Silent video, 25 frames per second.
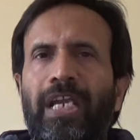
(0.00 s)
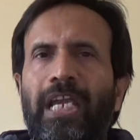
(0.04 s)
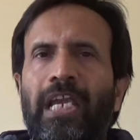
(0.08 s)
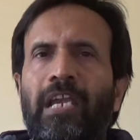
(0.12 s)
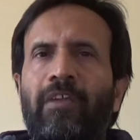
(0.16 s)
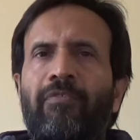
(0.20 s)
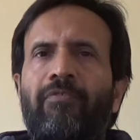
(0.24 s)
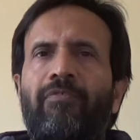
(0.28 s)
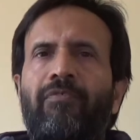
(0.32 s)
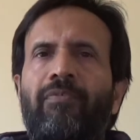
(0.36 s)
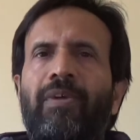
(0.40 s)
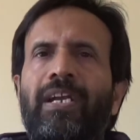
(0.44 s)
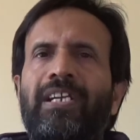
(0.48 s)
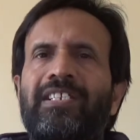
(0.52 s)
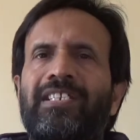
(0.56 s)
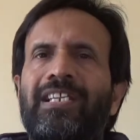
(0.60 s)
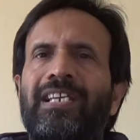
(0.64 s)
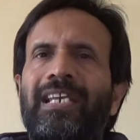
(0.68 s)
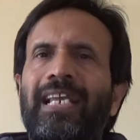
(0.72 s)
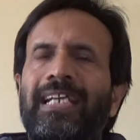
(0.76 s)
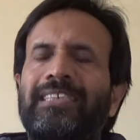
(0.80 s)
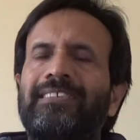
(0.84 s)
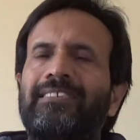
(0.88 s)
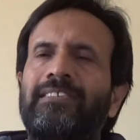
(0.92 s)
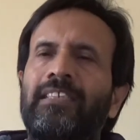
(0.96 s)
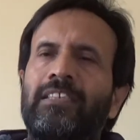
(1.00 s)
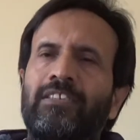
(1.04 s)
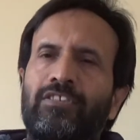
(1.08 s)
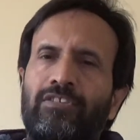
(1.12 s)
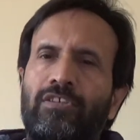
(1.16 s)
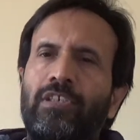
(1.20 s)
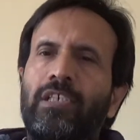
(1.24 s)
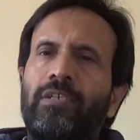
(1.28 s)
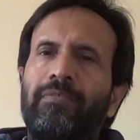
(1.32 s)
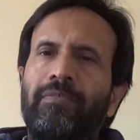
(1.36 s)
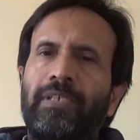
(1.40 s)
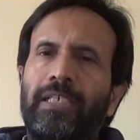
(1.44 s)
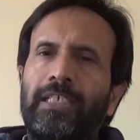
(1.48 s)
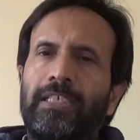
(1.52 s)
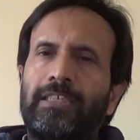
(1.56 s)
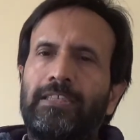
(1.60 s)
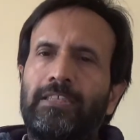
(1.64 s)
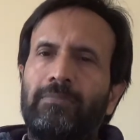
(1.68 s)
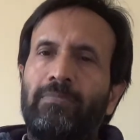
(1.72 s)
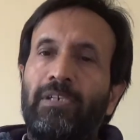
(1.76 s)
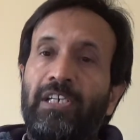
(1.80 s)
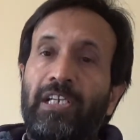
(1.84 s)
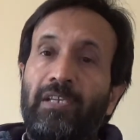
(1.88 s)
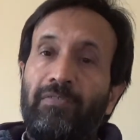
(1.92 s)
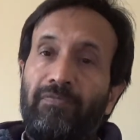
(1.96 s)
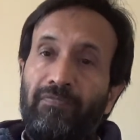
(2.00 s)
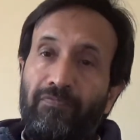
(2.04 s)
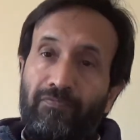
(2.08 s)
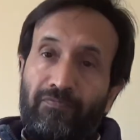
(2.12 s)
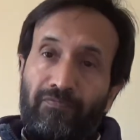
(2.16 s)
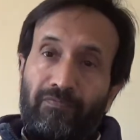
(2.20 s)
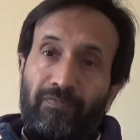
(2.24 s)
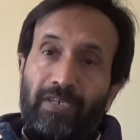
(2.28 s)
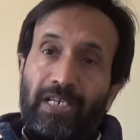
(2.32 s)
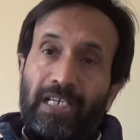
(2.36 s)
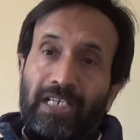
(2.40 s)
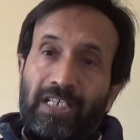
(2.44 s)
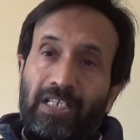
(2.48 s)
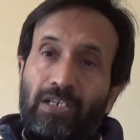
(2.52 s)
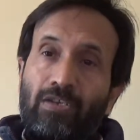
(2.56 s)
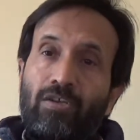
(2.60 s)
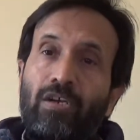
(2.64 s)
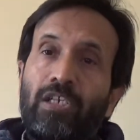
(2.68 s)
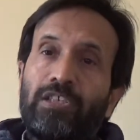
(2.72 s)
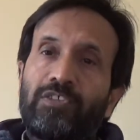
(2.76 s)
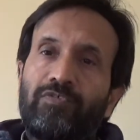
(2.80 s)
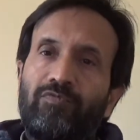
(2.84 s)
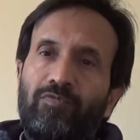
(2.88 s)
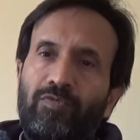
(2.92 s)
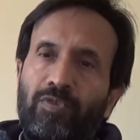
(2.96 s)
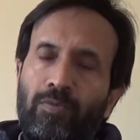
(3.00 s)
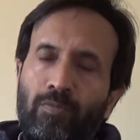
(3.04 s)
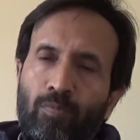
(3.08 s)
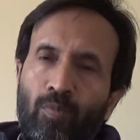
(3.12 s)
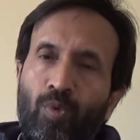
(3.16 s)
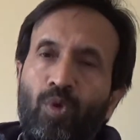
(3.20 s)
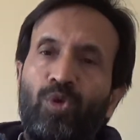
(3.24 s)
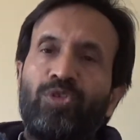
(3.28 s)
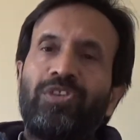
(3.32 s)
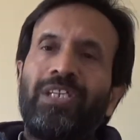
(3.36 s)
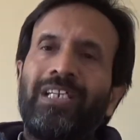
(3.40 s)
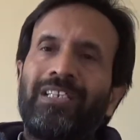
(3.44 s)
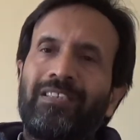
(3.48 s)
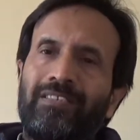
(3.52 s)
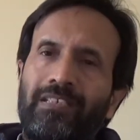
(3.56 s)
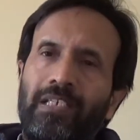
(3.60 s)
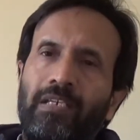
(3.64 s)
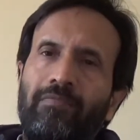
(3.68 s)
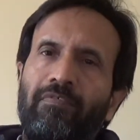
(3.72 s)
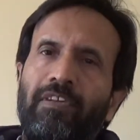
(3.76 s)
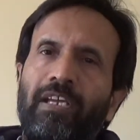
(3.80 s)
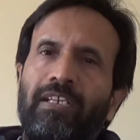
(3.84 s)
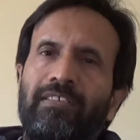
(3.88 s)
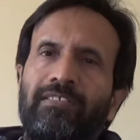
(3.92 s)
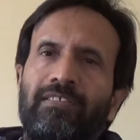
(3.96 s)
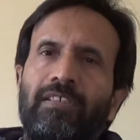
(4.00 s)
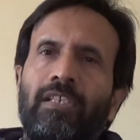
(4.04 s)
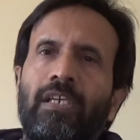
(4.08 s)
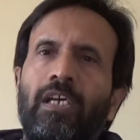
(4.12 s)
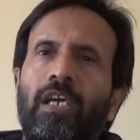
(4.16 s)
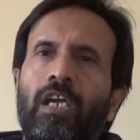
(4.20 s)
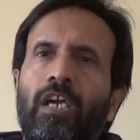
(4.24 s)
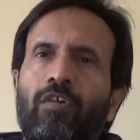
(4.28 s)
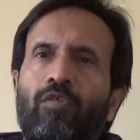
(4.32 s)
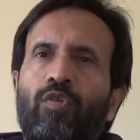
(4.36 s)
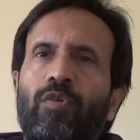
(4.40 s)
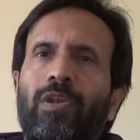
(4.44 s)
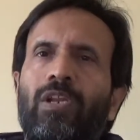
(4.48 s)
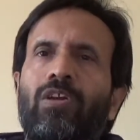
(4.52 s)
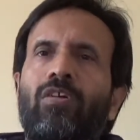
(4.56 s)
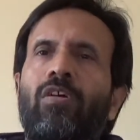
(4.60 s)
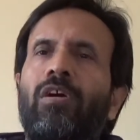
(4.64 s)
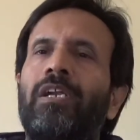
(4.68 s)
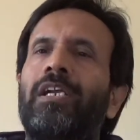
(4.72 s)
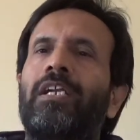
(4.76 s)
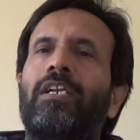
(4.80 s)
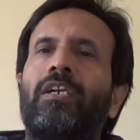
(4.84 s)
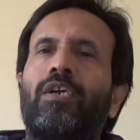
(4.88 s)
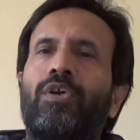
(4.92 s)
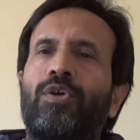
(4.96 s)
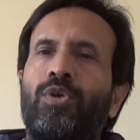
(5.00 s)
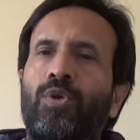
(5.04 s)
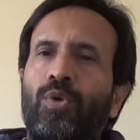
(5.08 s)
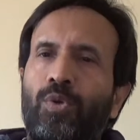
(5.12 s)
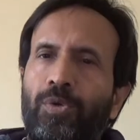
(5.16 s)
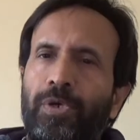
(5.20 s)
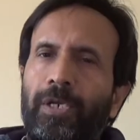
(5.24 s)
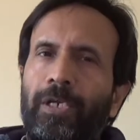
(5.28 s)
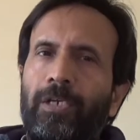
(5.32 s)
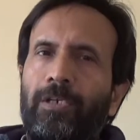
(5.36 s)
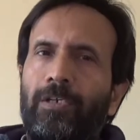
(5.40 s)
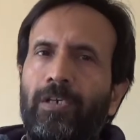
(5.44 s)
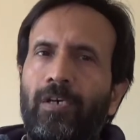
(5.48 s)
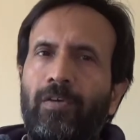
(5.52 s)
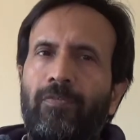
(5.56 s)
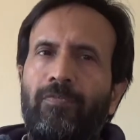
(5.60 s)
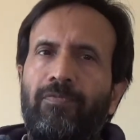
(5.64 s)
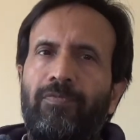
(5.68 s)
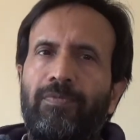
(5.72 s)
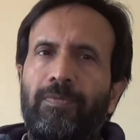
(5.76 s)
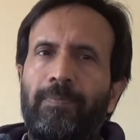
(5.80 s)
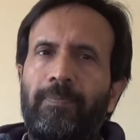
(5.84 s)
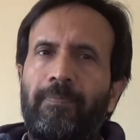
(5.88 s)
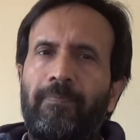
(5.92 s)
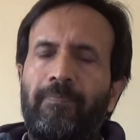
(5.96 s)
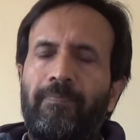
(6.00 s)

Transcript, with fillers: if it's less than three weeks, but if it lasts for more than three weeks, we will call it chronic cough.